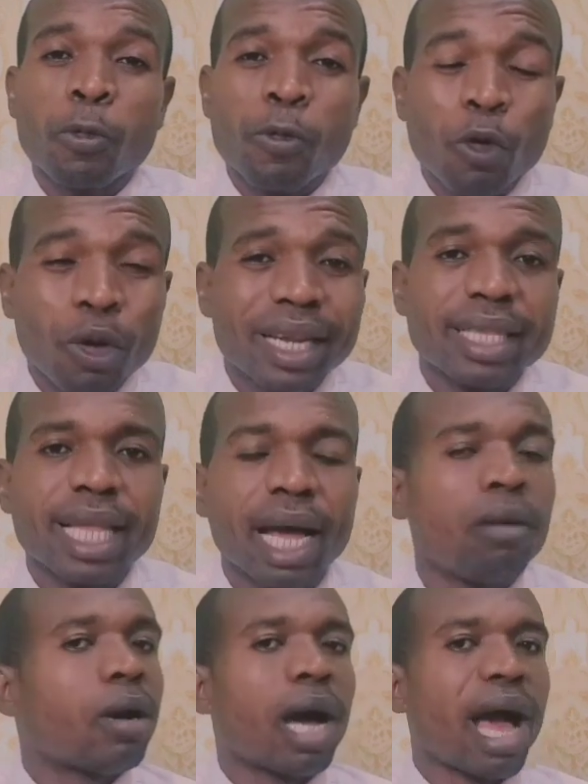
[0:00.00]
falling
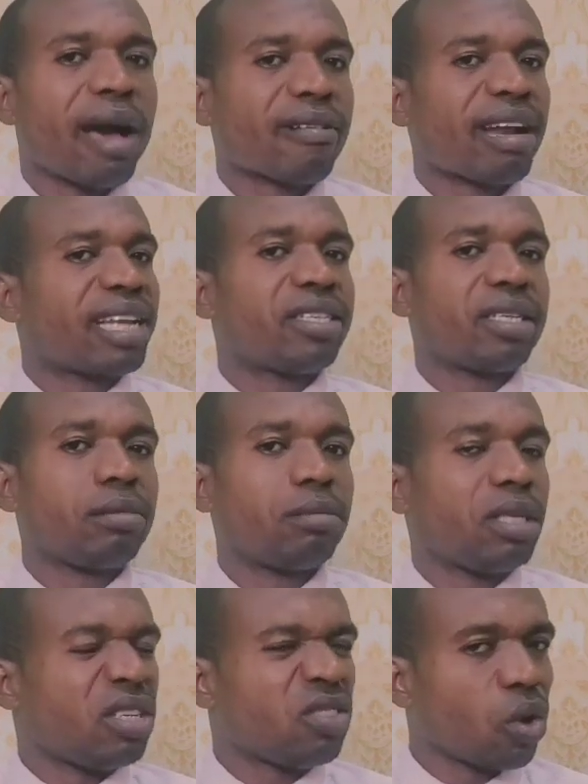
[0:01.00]
down and rising.
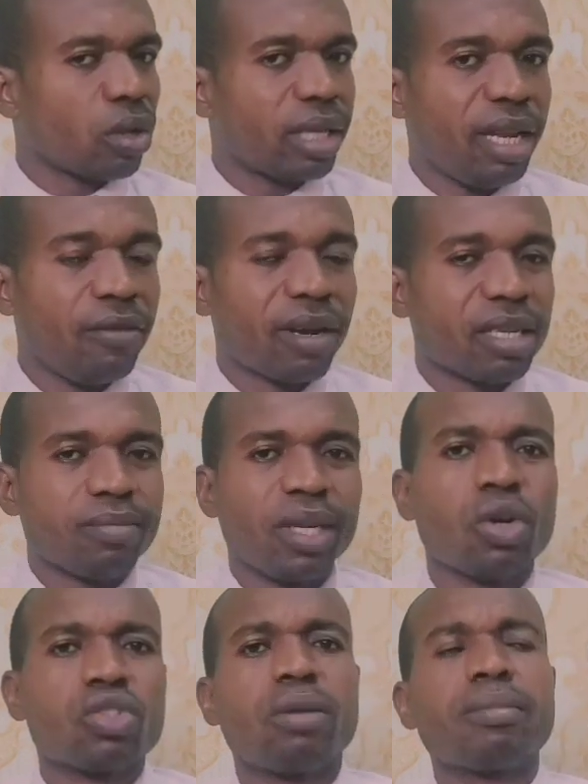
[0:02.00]
It's not deliverance.
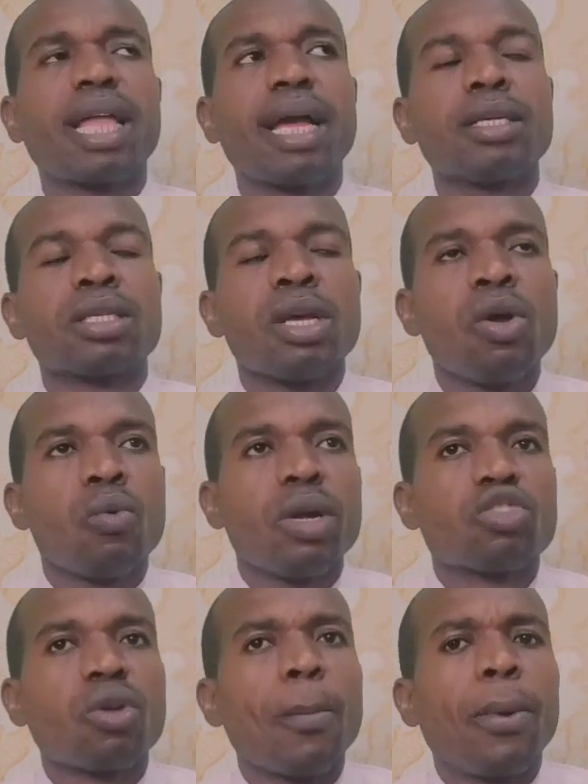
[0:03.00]
Because sometimes
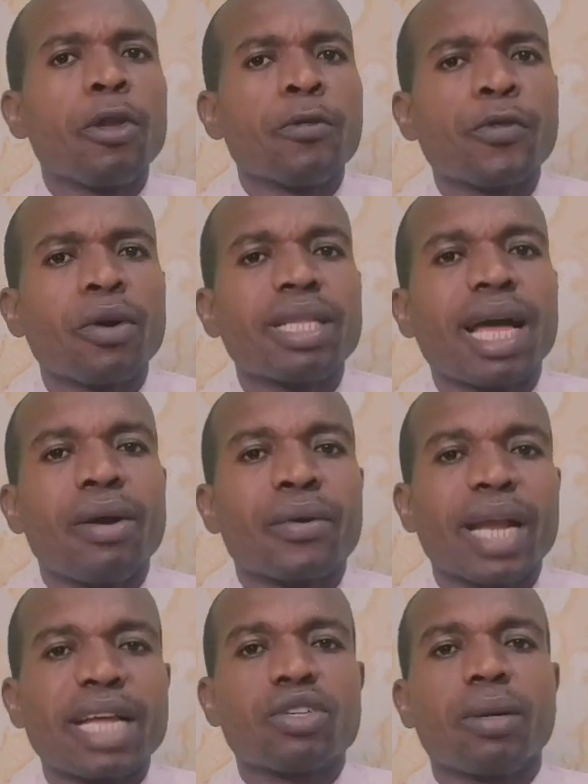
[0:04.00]
when somebody fall down
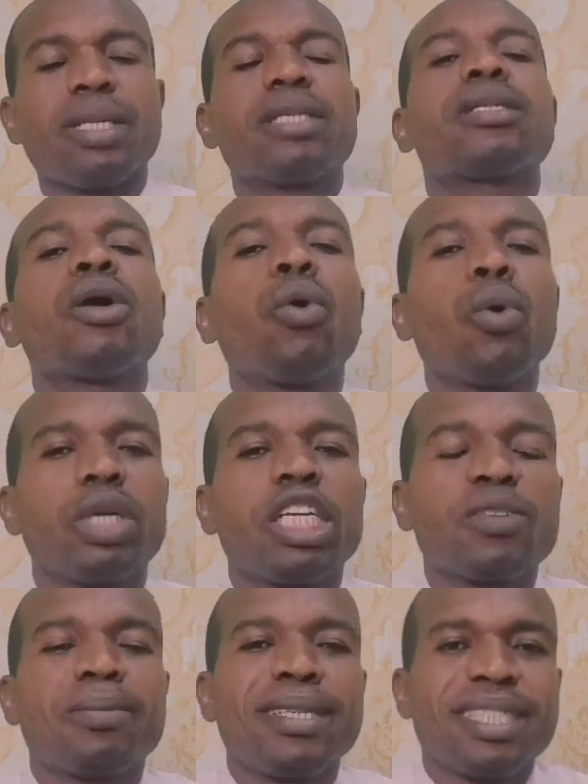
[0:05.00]
or rise up, they say, oh,
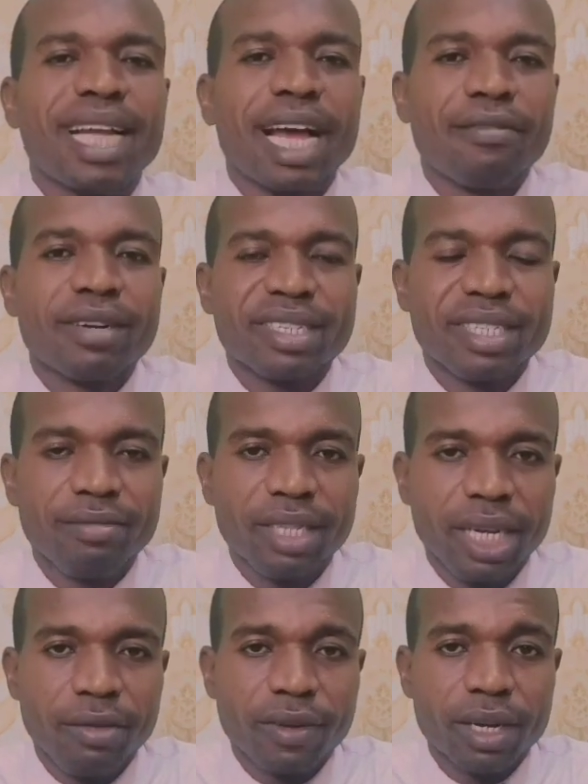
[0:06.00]
this person have received
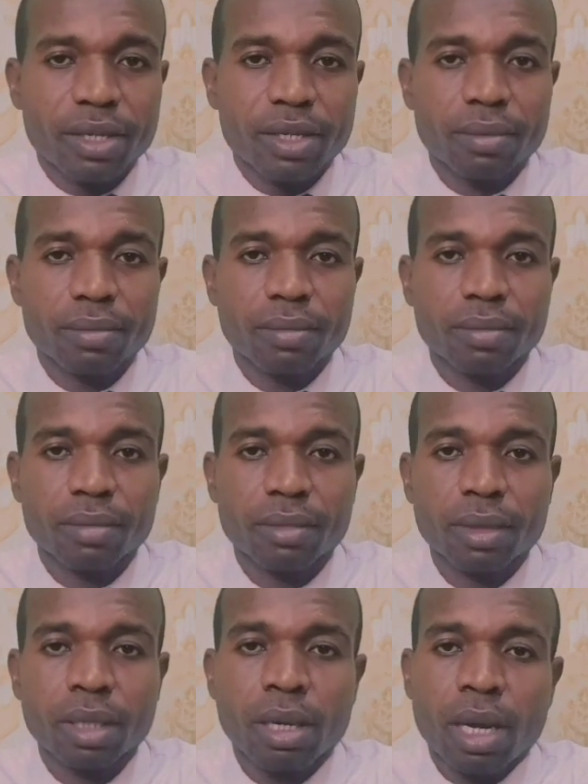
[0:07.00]
deliverance.
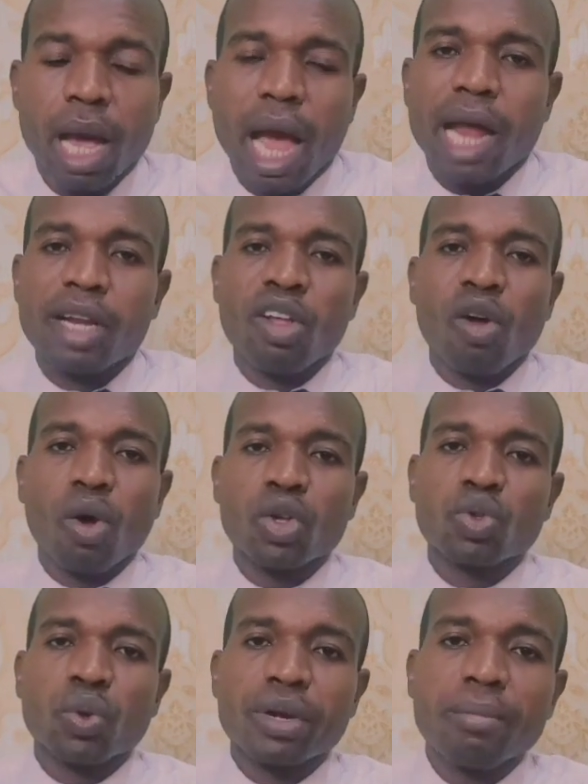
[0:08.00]
And they
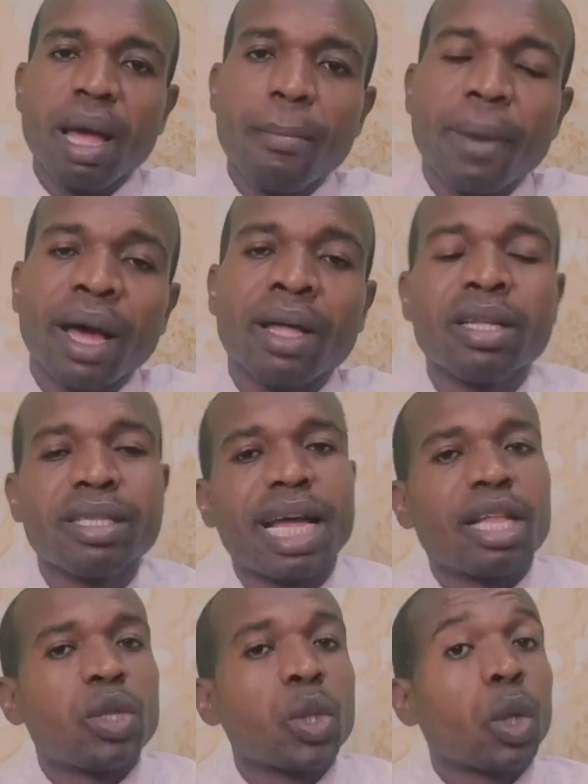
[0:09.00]
also remember
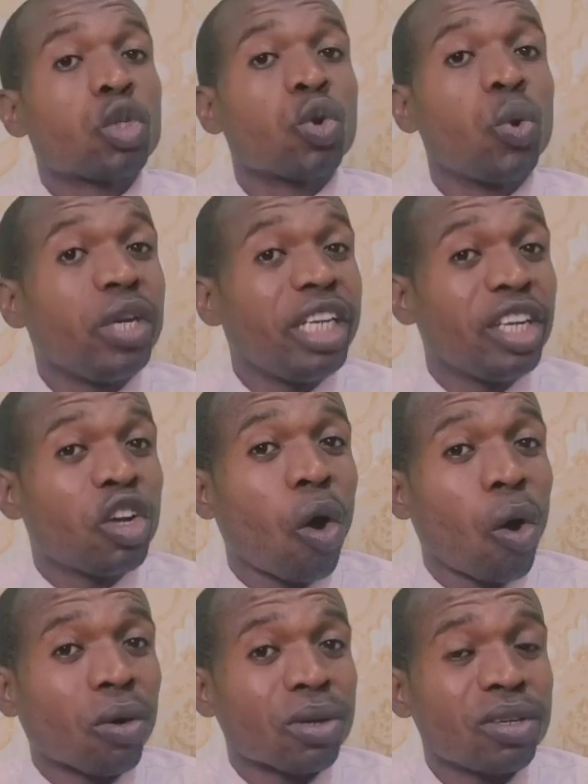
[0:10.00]
that not only
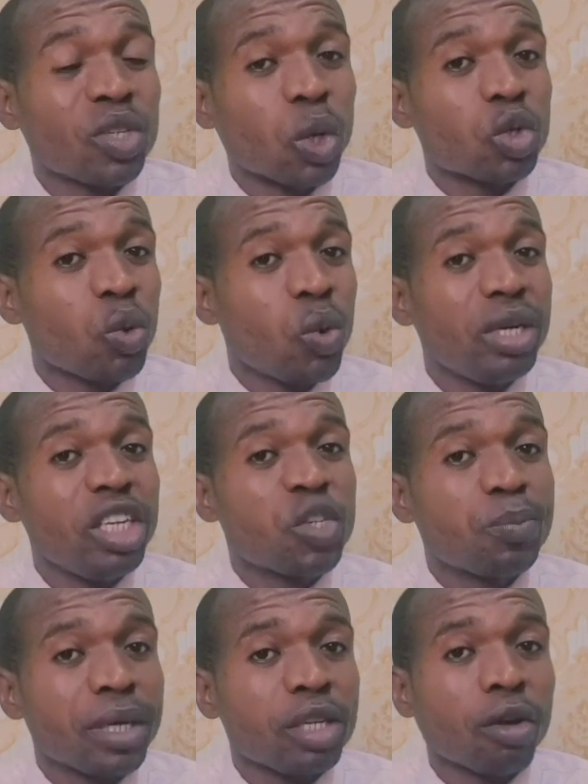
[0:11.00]
God, not only
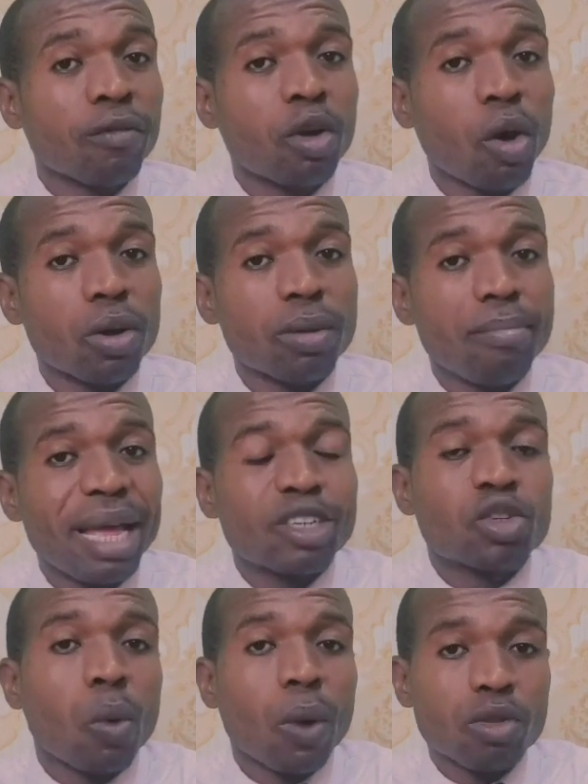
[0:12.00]
Spirit of God
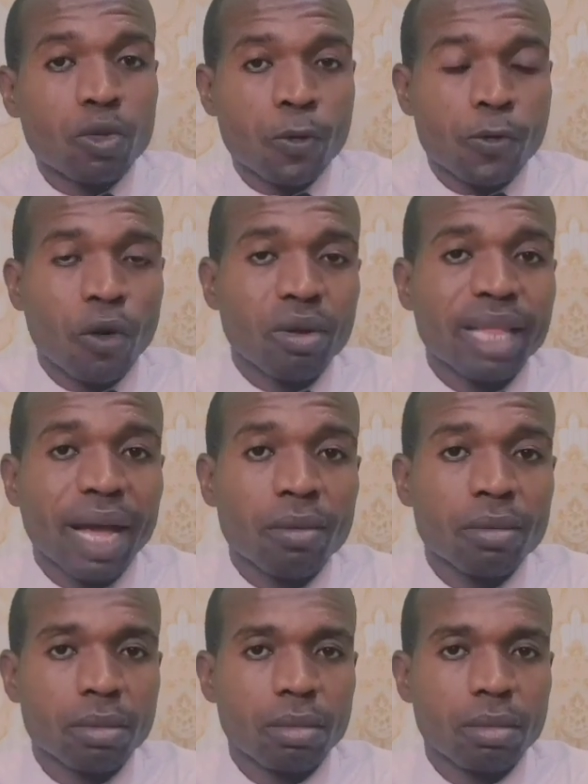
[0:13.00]
makes someone to fall down.